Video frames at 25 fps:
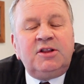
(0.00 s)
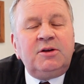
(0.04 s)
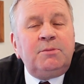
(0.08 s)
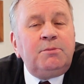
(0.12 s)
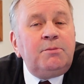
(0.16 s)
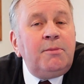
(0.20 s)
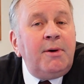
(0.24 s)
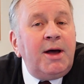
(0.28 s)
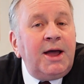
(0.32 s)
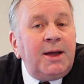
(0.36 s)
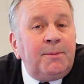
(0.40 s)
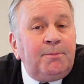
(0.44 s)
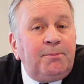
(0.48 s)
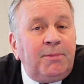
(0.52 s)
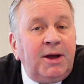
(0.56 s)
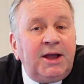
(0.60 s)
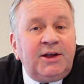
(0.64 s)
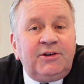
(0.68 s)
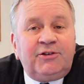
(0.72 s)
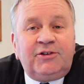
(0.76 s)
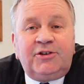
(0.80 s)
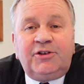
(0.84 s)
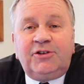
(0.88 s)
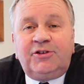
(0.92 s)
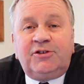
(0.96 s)
the
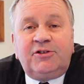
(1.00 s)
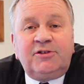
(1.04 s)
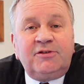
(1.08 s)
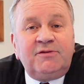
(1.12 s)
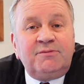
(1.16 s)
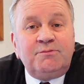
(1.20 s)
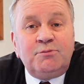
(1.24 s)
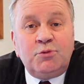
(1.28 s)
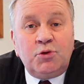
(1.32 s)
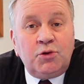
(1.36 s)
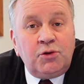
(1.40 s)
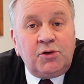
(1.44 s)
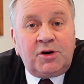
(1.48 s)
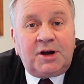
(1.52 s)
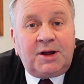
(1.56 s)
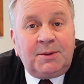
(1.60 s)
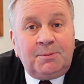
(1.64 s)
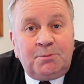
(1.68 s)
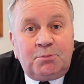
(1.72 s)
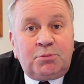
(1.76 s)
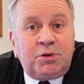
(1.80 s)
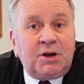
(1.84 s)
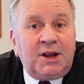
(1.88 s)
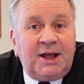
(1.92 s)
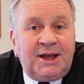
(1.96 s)
basis of more
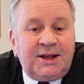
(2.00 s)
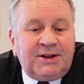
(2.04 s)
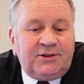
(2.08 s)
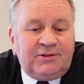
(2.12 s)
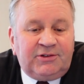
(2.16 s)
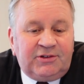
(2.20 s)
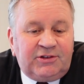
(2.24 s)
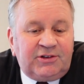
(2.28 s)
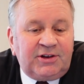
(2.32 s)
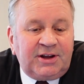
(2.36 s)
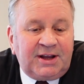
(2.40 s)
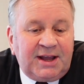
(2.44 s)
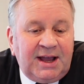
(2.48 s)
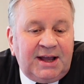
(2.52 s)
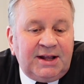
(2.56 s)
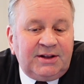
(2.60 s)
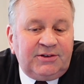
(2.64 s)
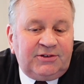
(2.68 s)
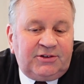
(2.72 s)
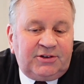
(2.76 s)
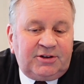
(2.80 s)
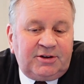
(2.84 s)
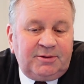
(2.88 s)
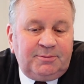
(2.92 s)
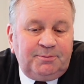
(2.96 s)
complaints
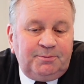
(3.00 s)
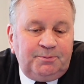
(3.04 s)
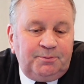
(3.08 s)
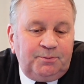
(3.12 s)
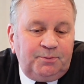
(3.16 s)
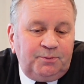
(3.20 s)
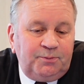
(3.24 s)
against him.